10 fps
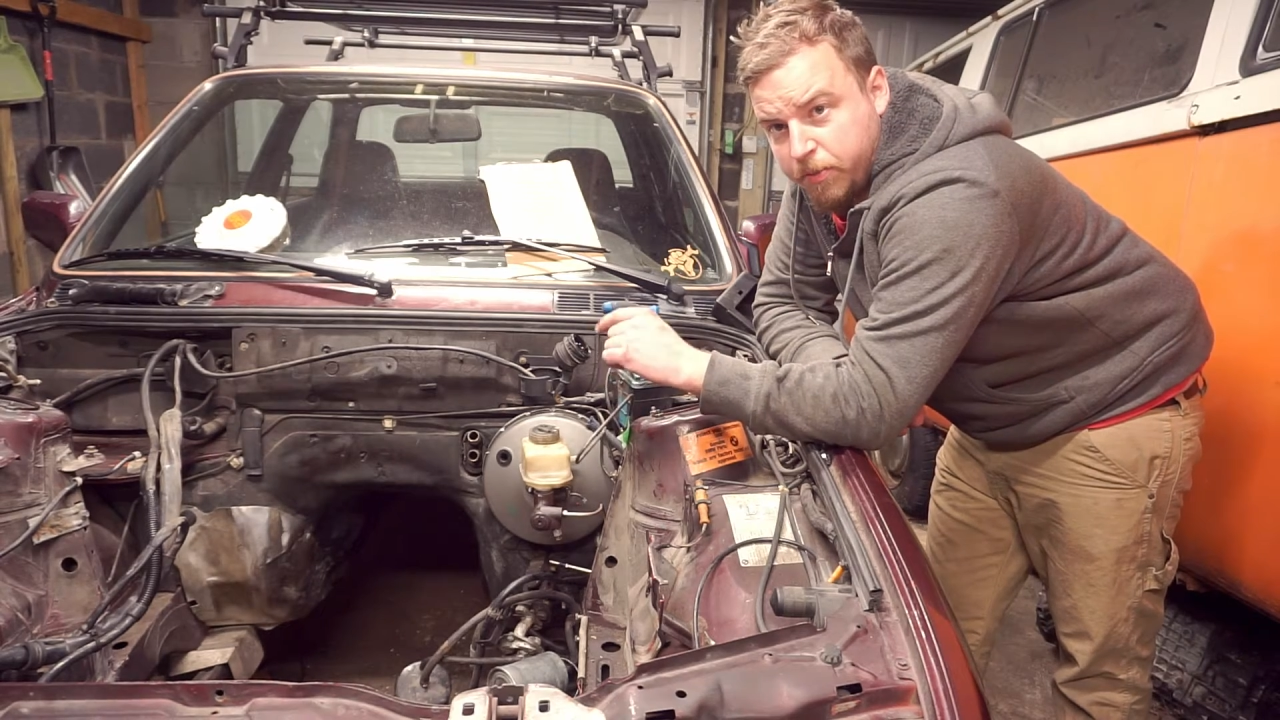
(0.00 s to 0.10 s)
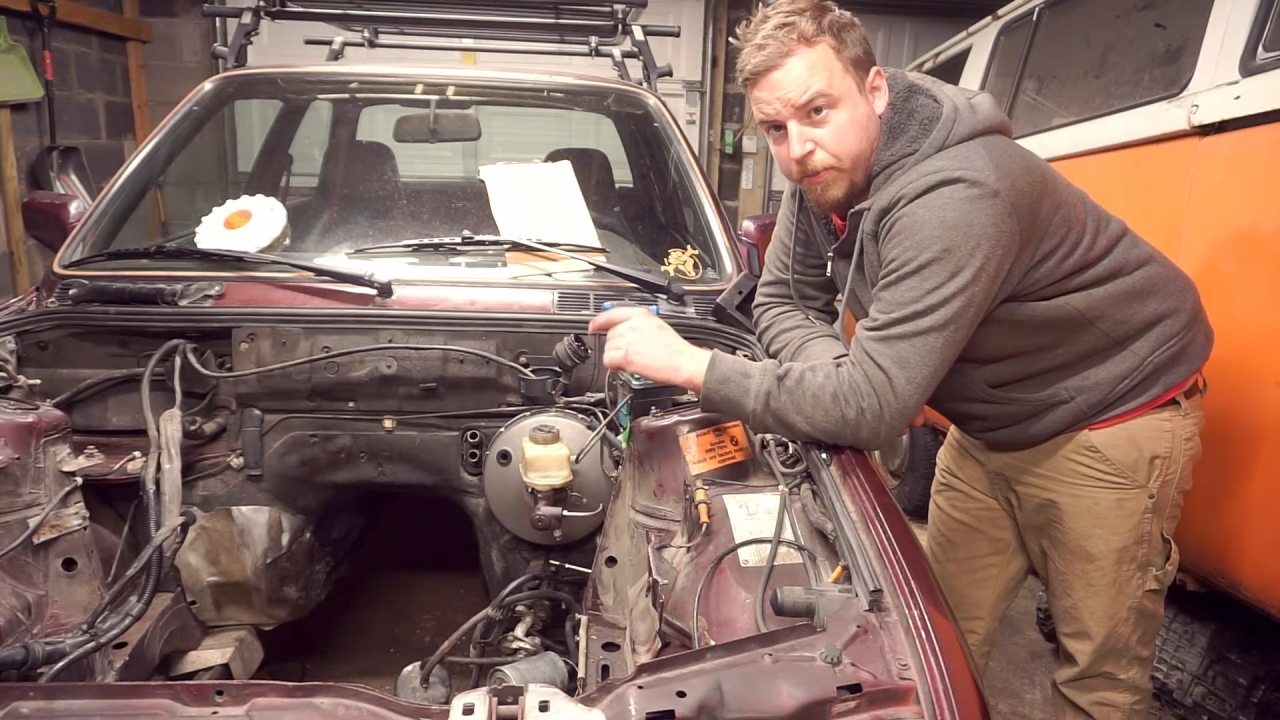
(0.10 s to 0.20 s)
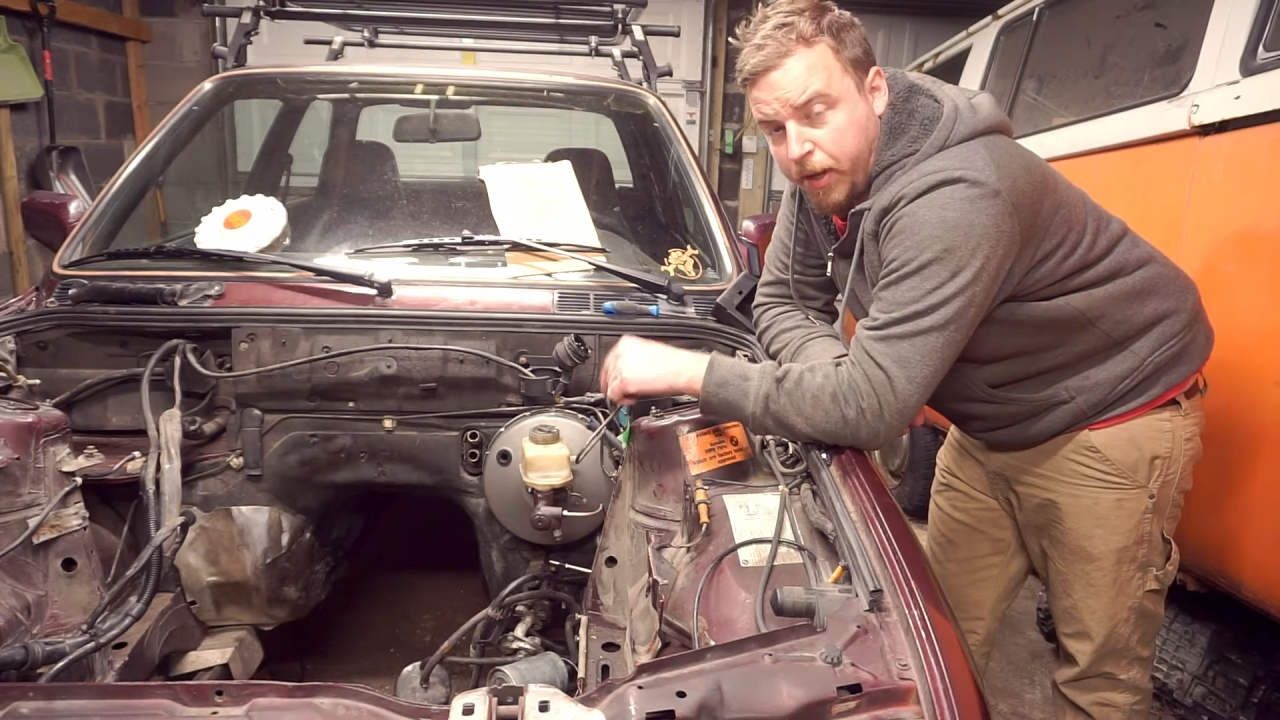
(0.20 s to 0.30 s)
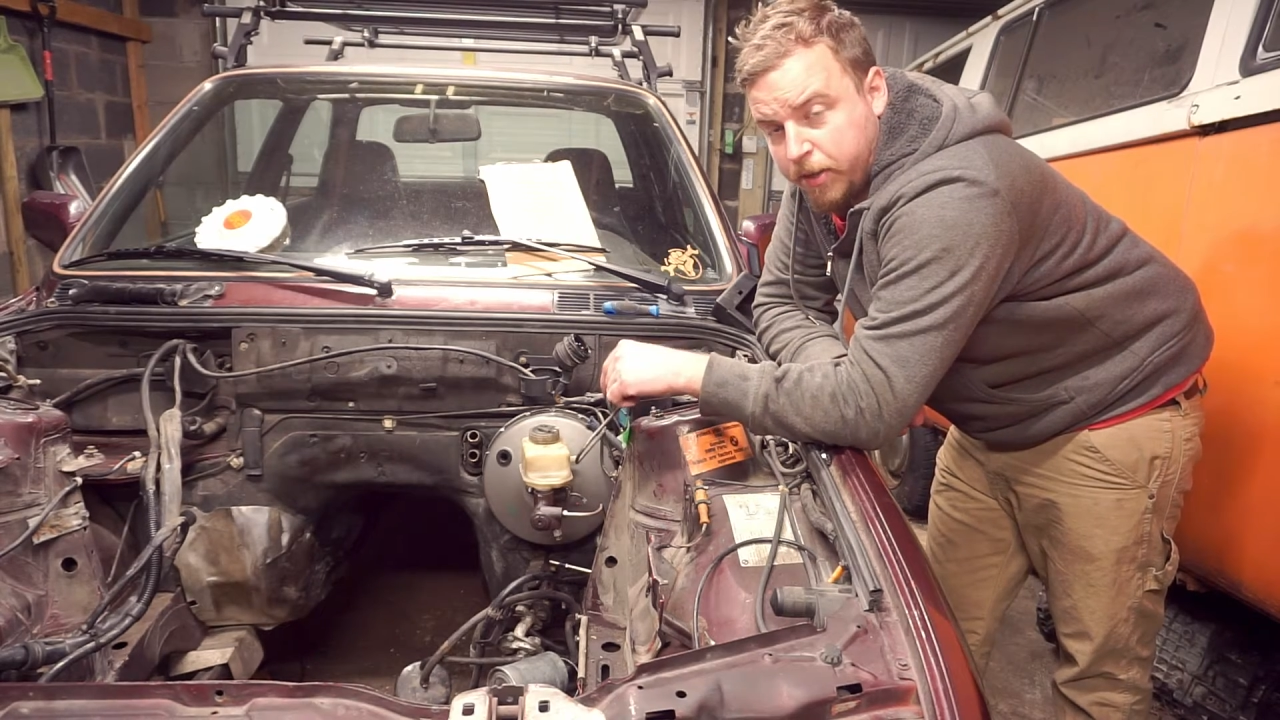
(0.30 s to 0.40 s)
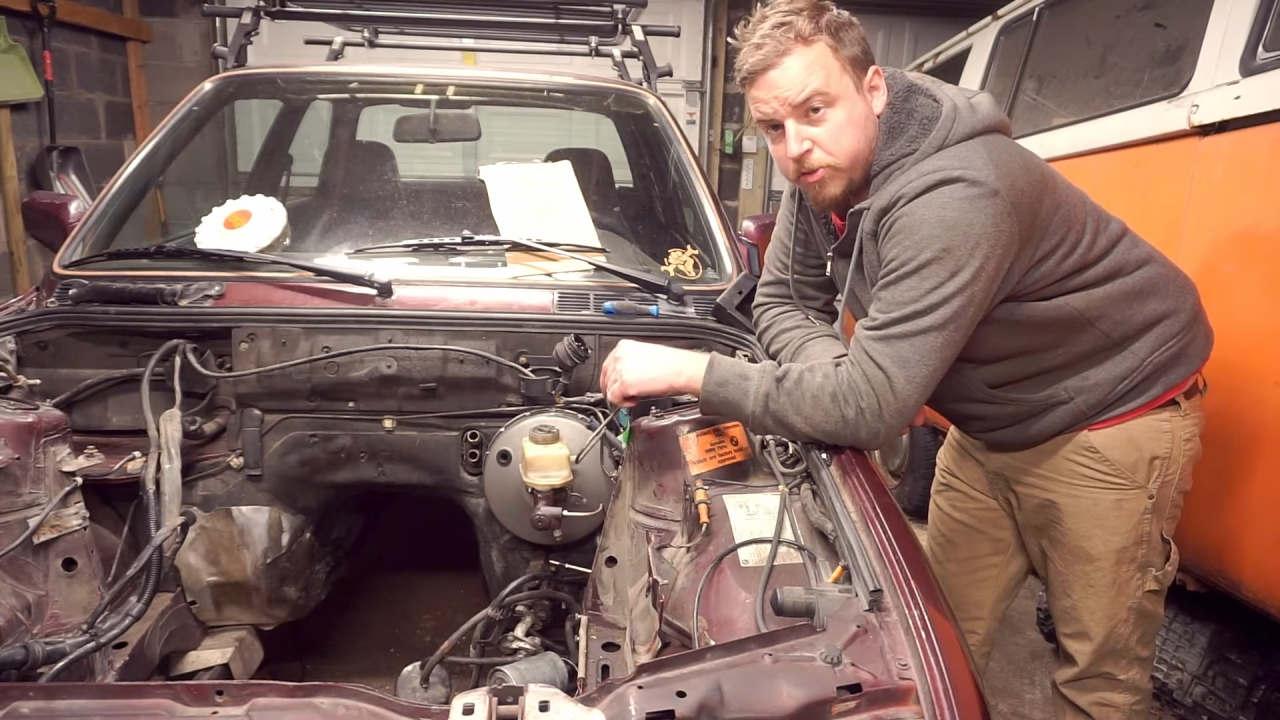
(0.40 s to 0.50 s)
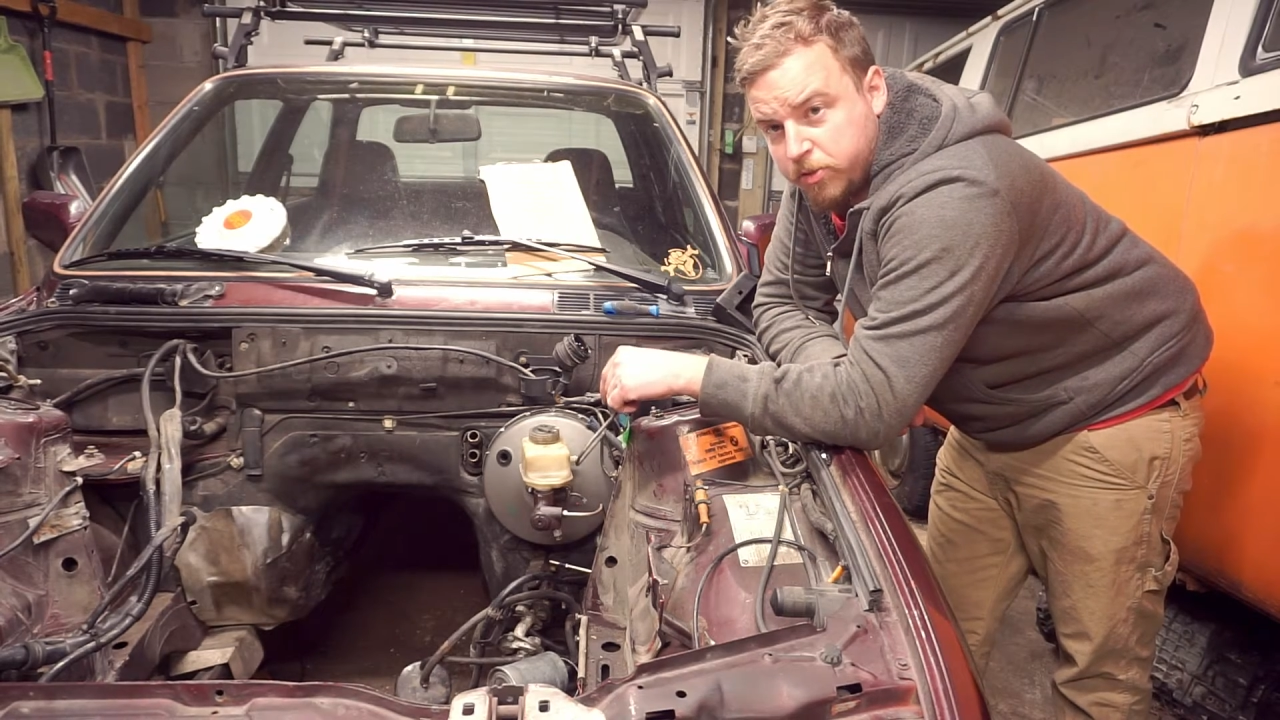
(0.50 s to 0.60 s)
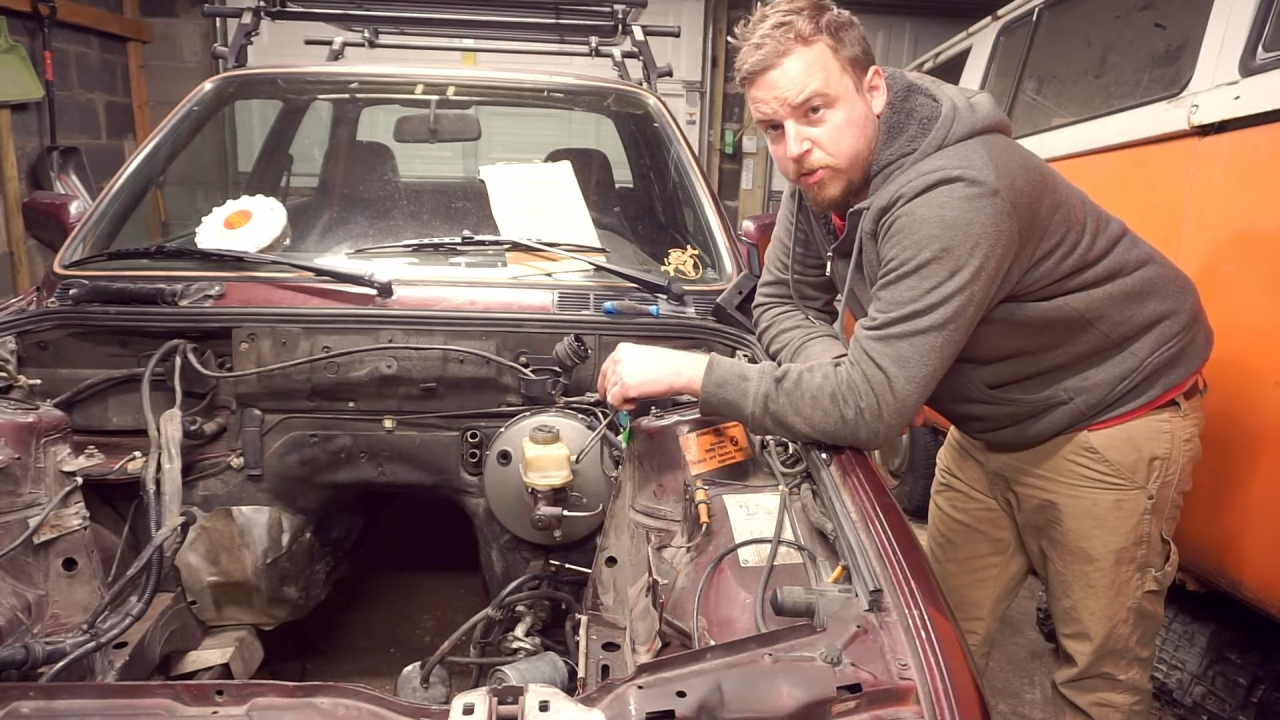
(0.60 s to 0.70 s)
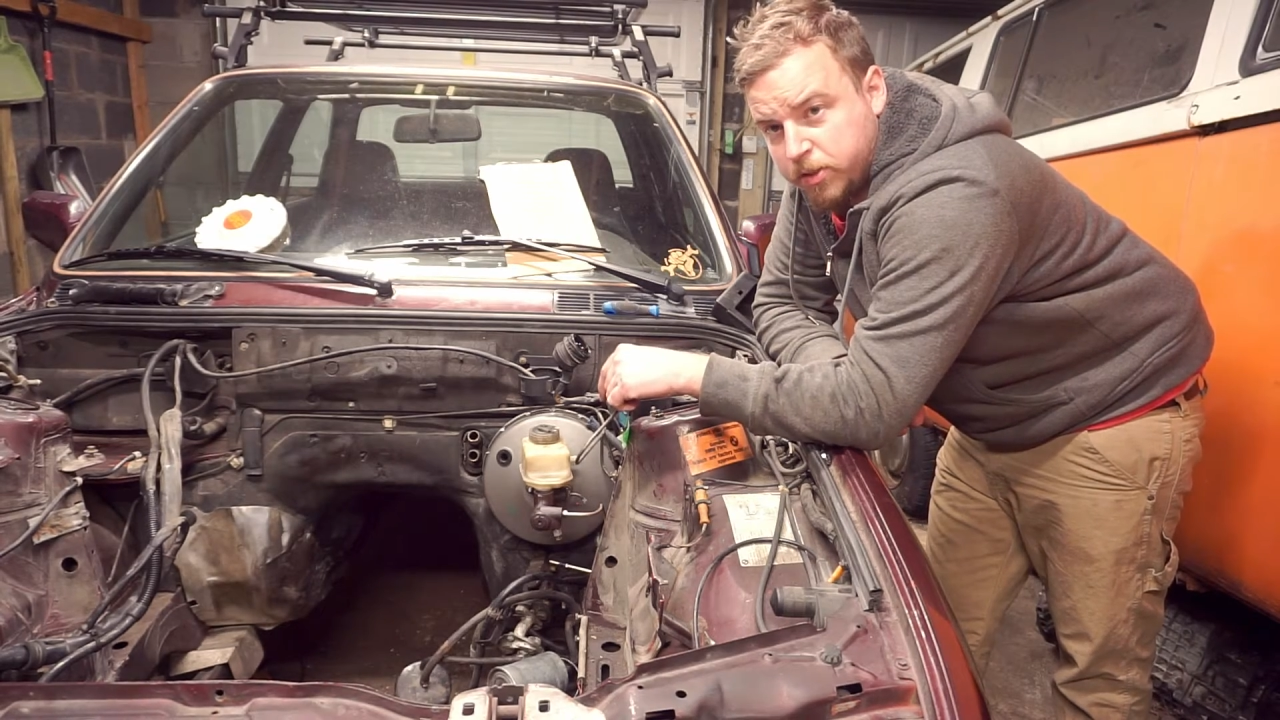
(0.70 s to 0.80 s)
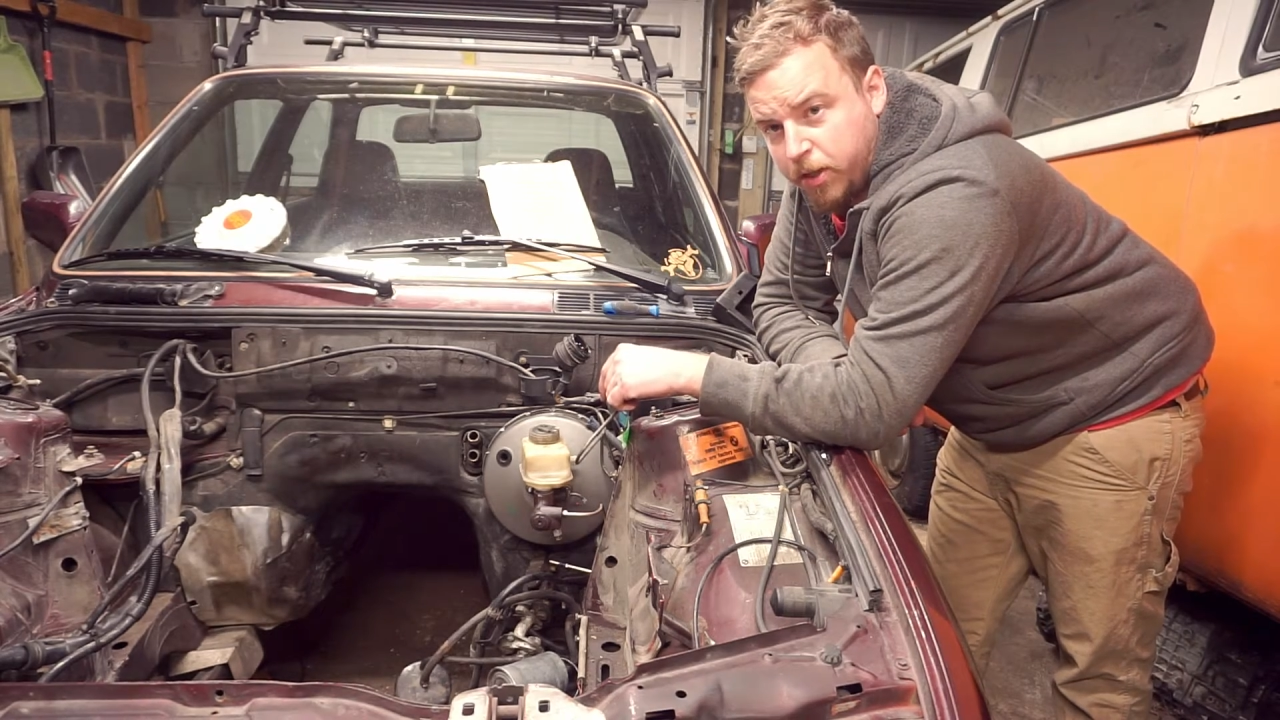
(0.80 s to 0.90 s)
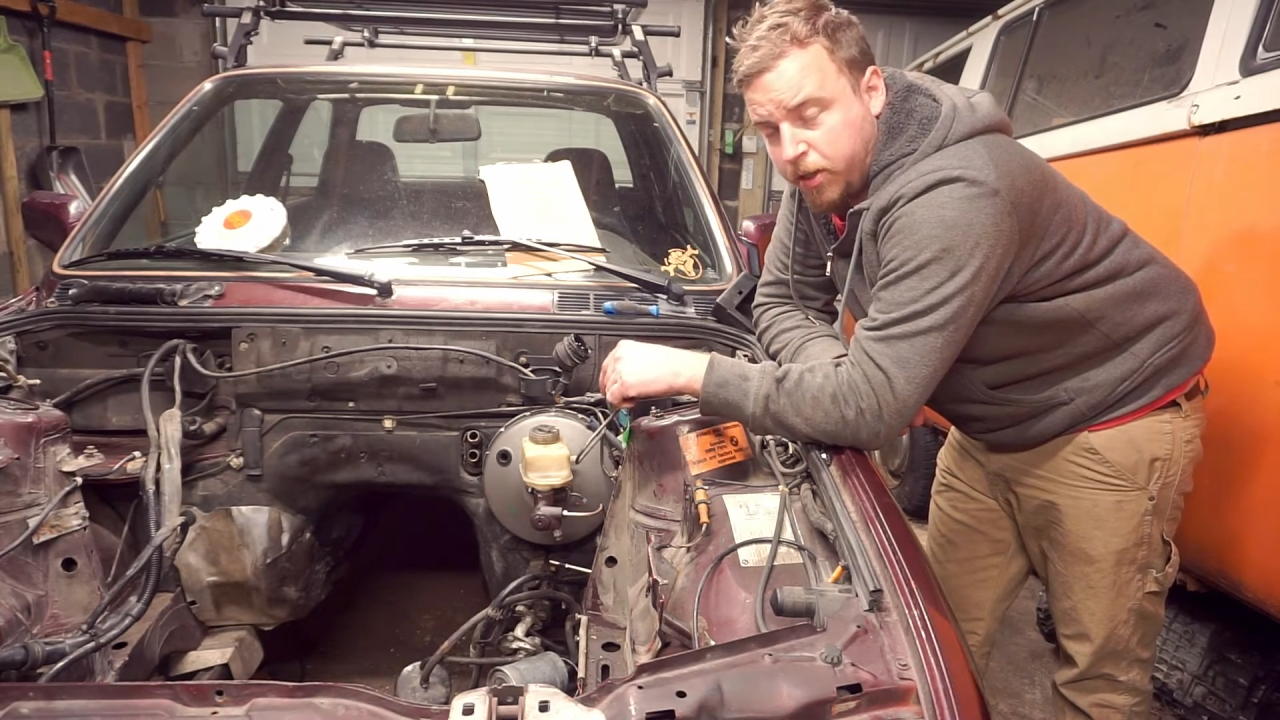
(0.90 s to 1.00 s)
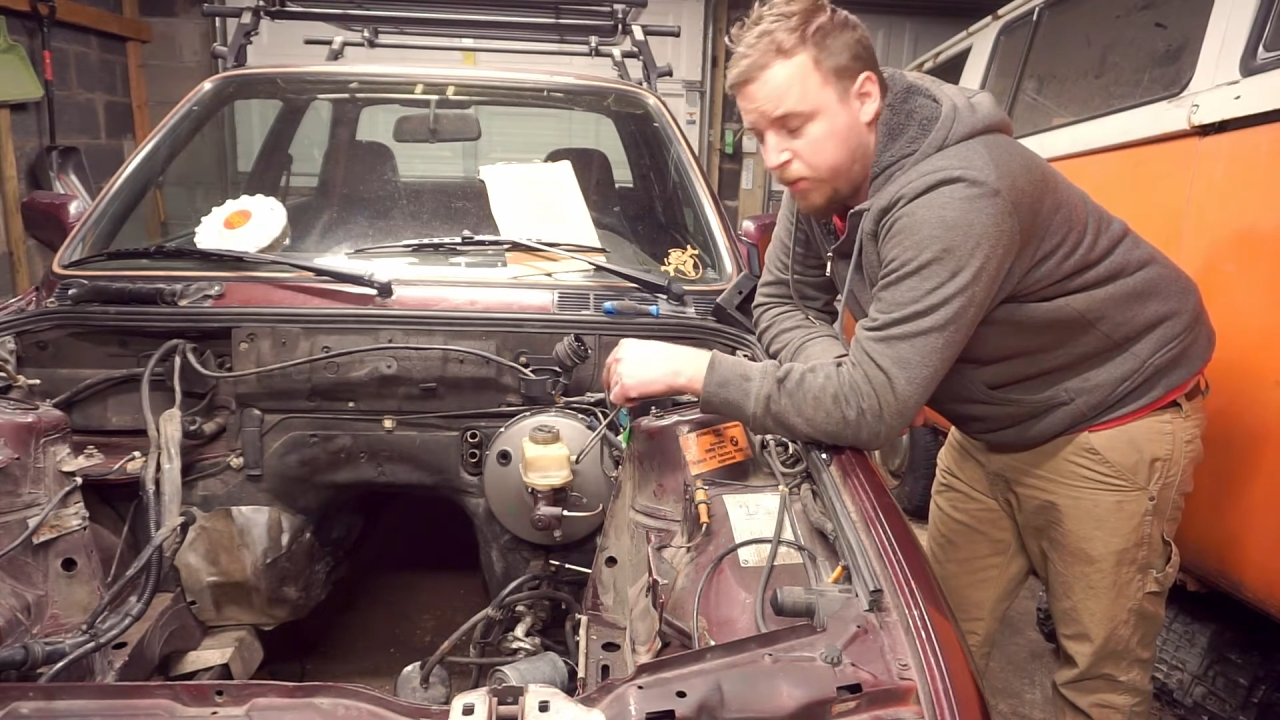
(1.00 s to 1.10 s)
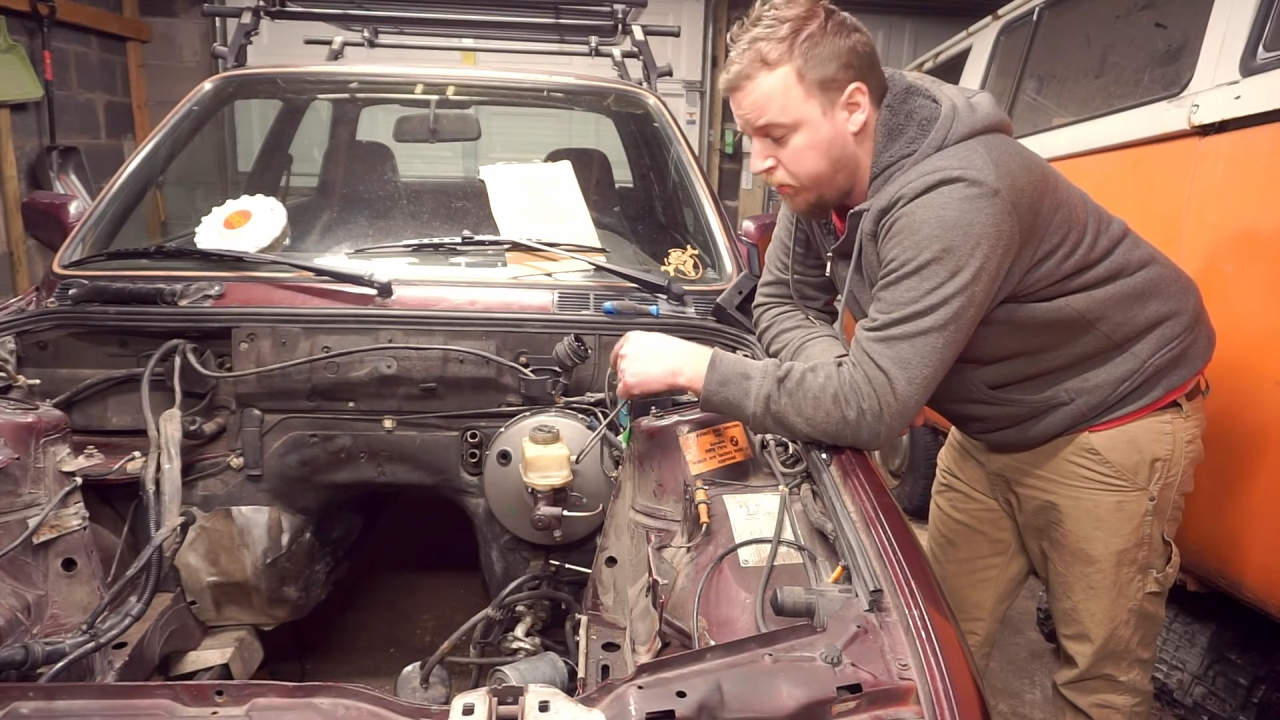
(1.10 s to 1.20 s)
passenger side.